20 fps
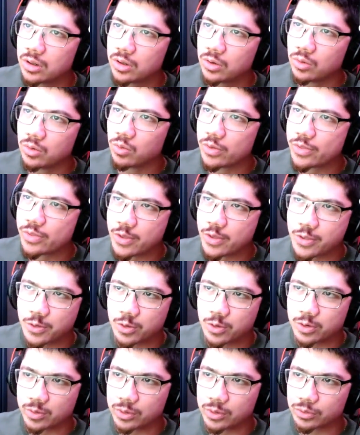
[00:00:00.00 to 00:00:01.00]
what the
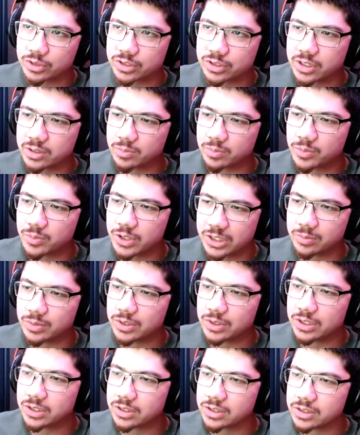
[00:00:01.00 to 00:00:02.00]
third one was going to be
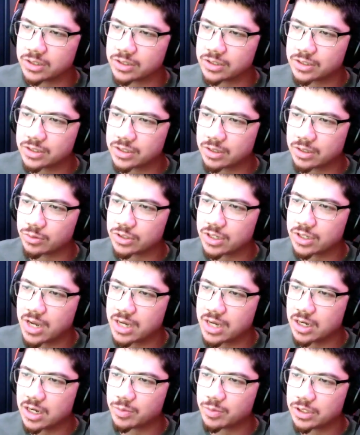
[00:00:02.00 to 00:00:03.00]
because it was kind
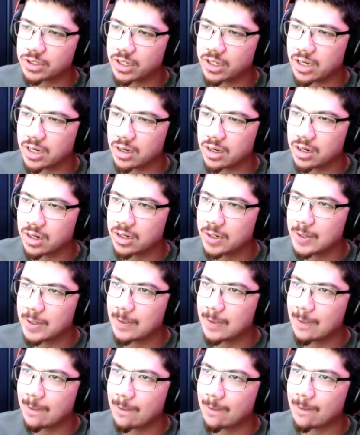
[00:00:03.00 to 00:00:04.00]
of up in the air.
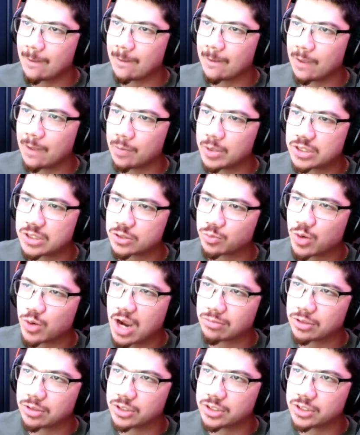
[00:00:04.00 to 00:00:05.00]
It's
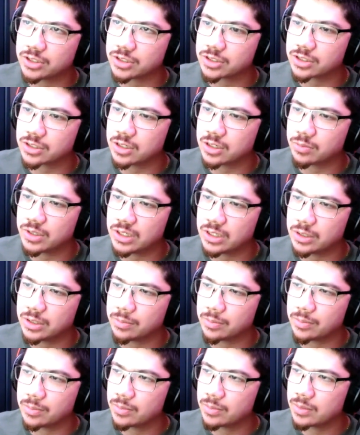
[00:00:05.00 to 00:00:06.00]
probably just going to be.
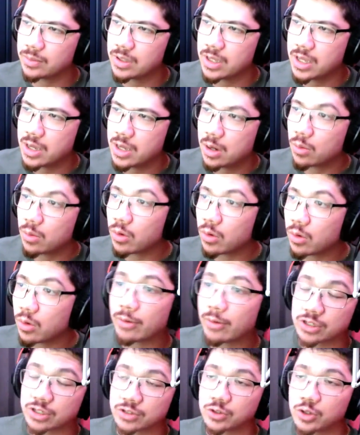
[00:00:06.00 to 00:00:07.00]
Well, I
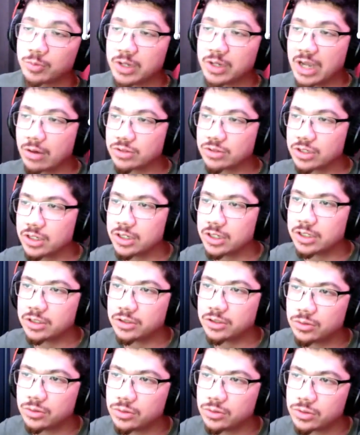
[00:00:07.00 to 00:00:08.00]
was assuming I was going to need
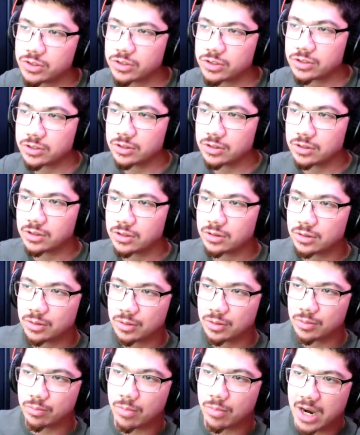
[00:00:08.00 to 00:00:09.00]
to use
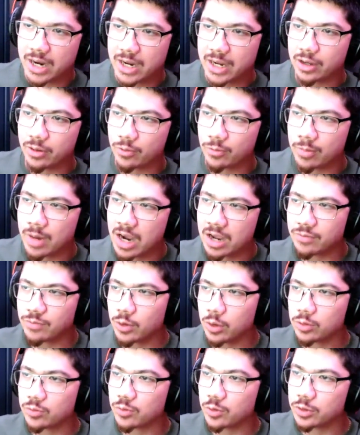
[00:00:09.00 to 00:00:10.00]
my
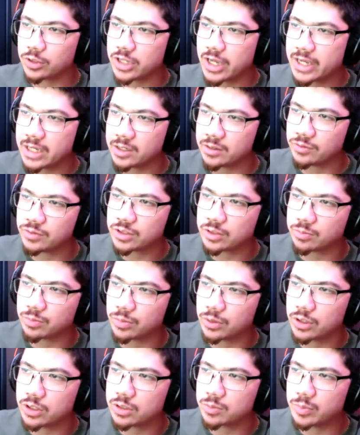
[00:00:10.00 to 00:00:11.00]
vote for Dave's
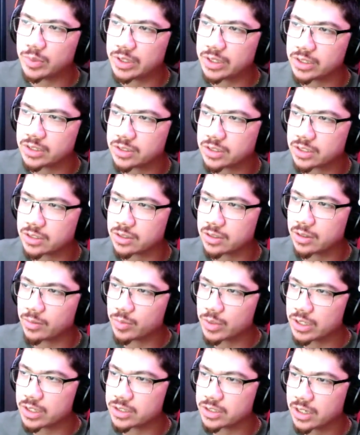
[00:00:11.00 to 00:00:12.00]
book because
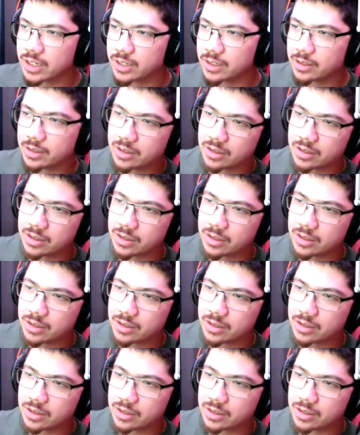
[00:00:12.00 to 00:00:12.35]
I.